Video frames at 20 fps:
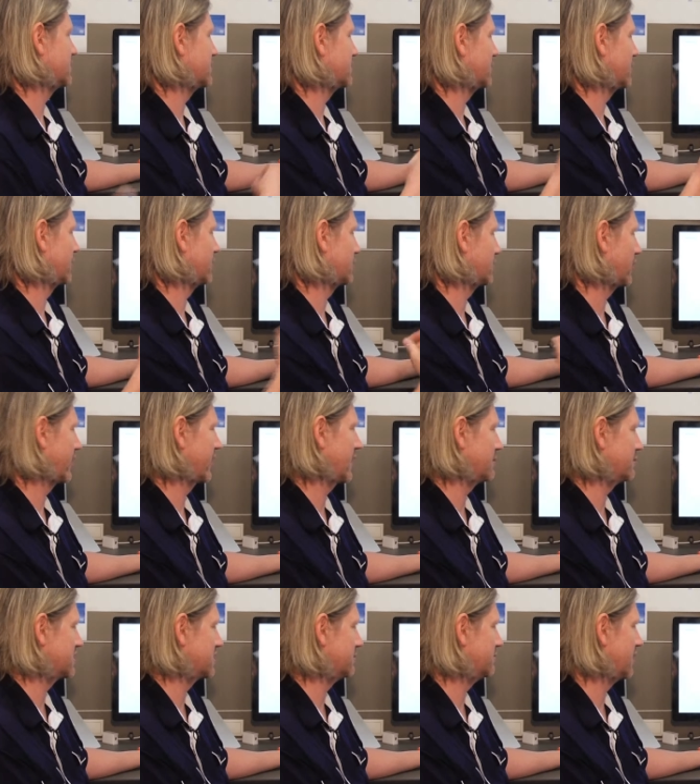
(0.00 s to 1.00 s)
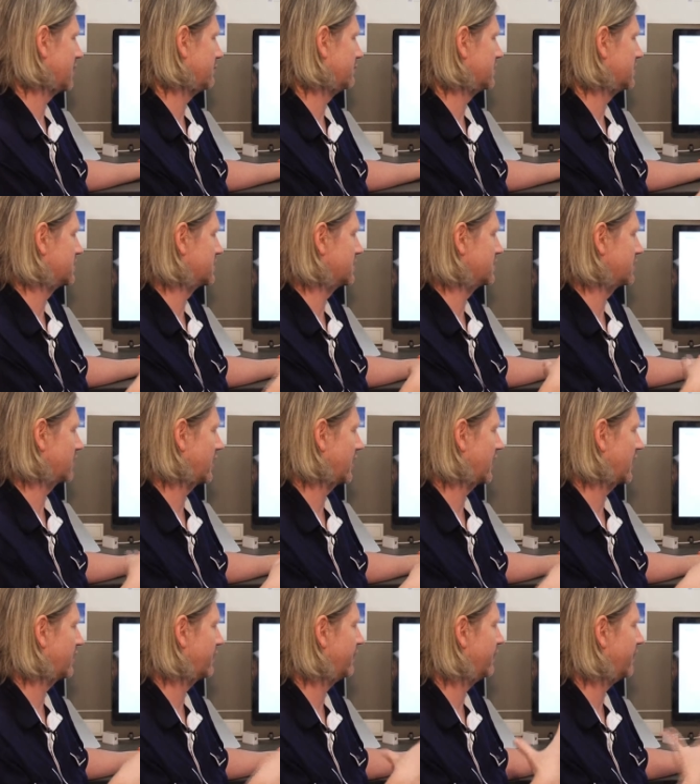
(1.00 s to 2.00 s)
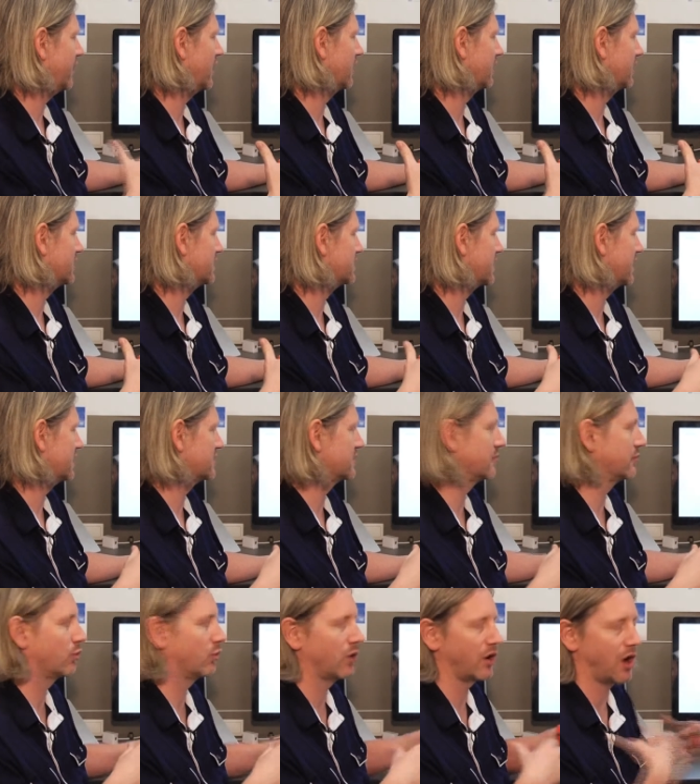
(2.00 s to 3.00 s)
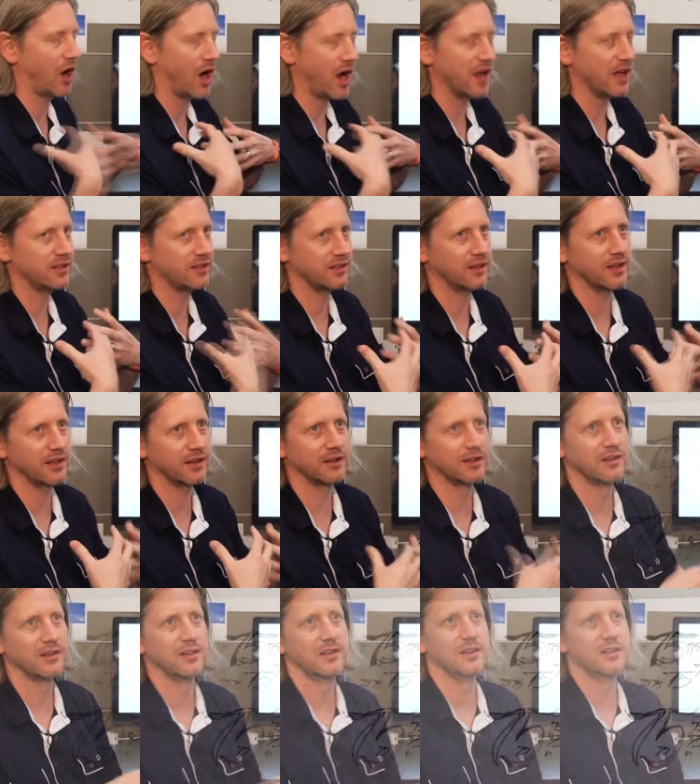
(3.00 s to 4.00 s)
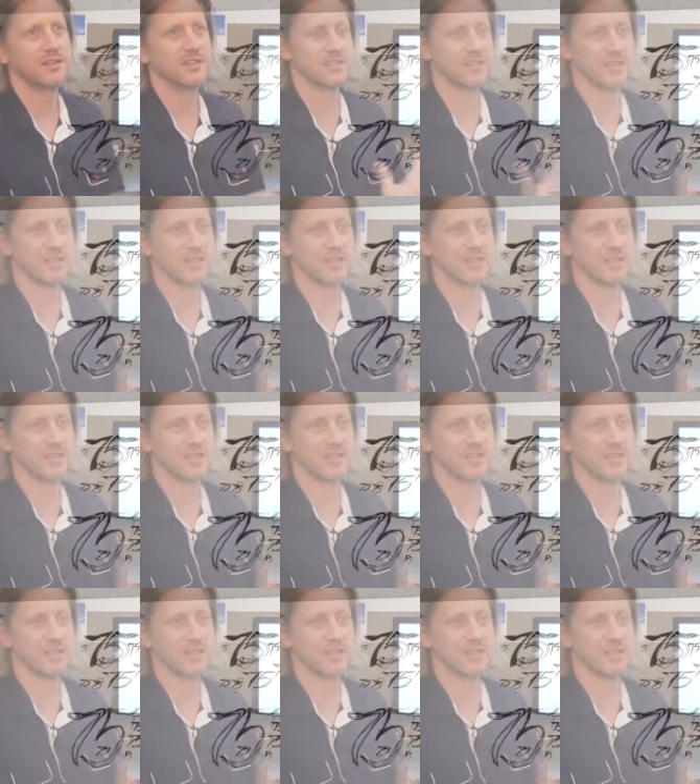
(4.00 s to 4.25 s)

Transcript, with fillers: just drawing up some numbers to try and get a feel and sense of what I think the